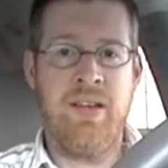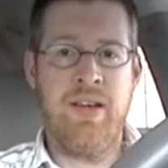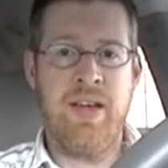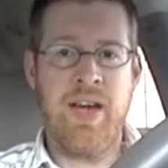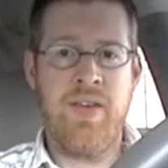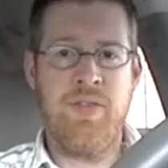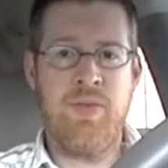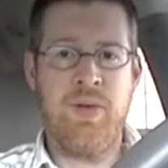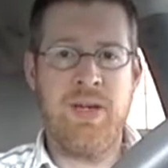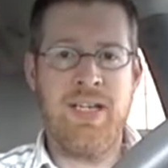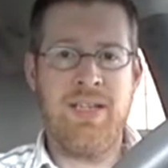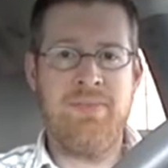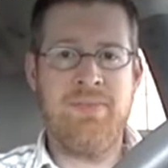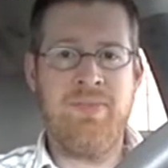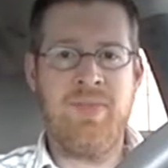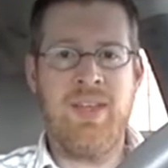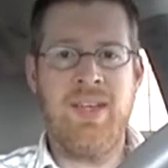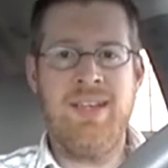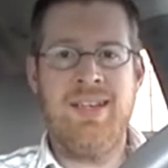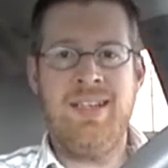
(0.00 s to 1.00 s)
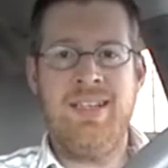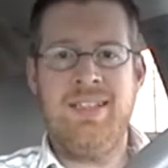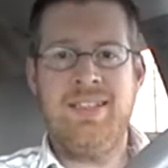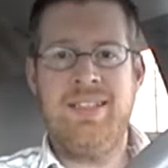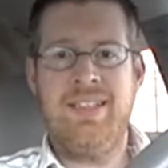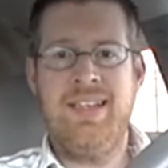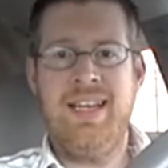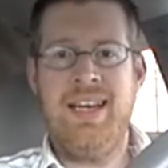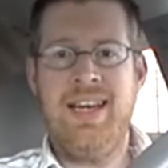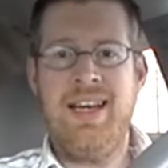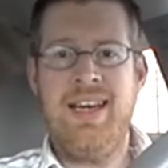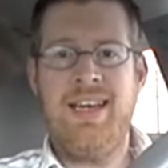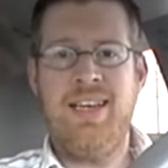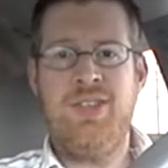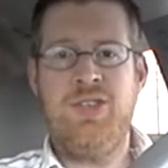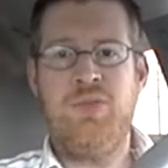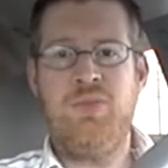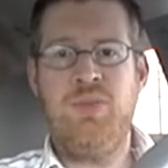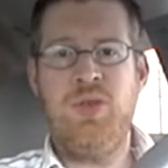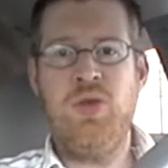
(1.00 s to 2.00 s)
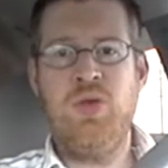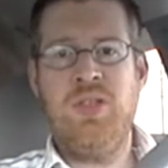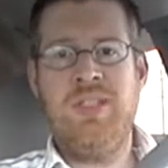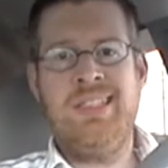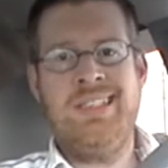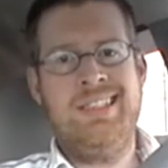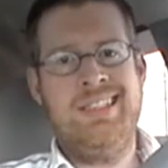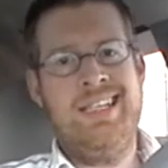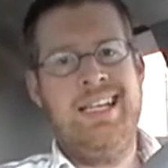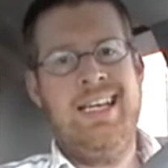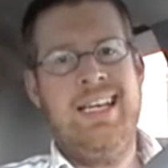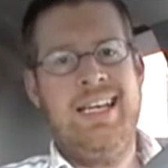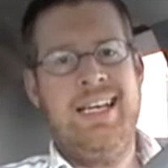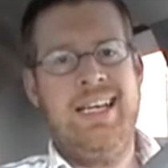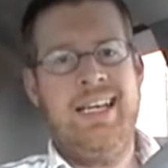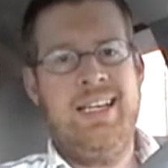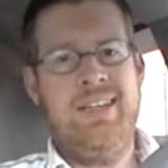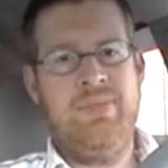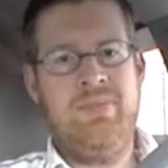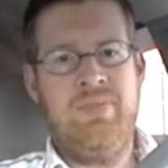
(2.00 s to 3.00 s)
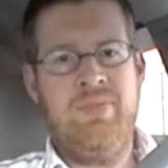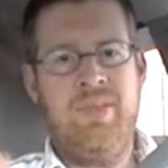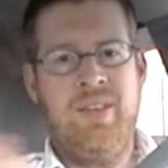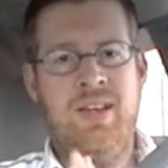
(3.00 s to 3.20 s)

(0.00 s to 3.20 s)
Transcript: Hey everybody, today is Mutant Day.